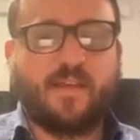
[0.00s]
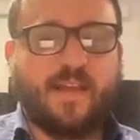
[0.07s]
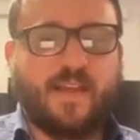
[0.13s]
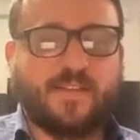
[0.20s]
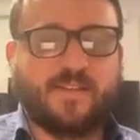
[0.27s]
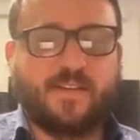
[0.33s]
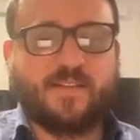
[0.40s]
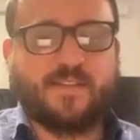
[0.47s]

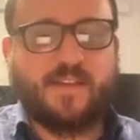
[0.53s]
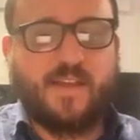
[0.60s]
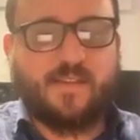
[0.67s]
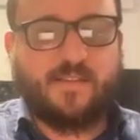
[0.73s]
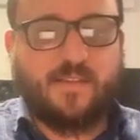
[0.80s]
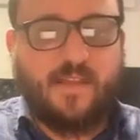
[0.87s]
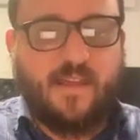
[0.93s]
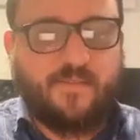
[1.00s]
As you can see on
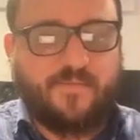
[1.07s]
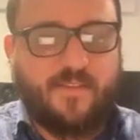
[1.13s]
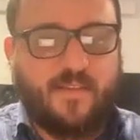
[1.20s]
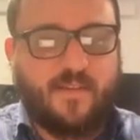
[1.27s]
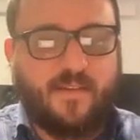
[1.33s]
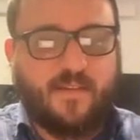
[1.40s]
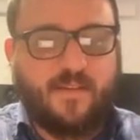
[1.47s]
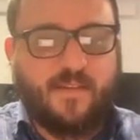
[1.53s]
the left,
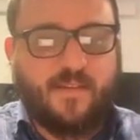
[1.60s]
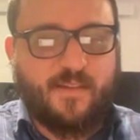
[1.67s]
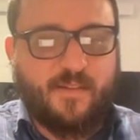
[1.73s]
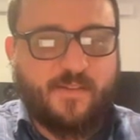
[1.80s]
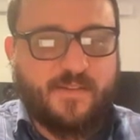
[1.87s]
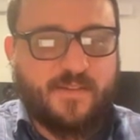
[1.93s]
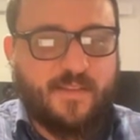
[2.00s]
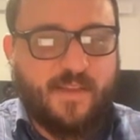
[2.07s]

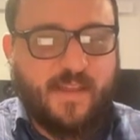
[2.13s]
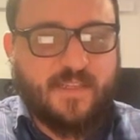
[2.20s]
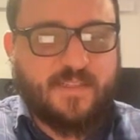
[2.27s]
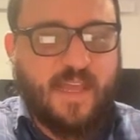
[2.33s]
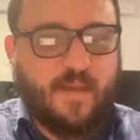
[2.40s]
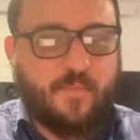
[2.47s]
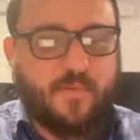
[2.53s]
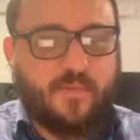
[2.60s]
you see the
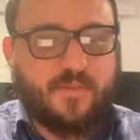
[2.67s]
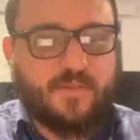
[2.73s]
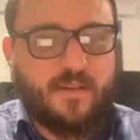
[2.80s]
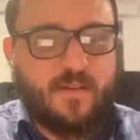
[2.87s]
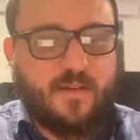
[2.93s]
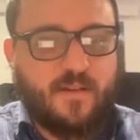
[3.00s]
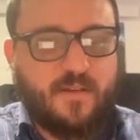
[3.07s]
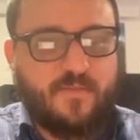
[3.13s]
examples
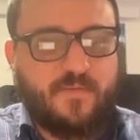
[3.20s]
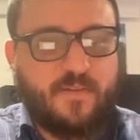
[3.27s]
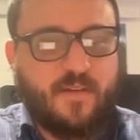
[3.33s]
of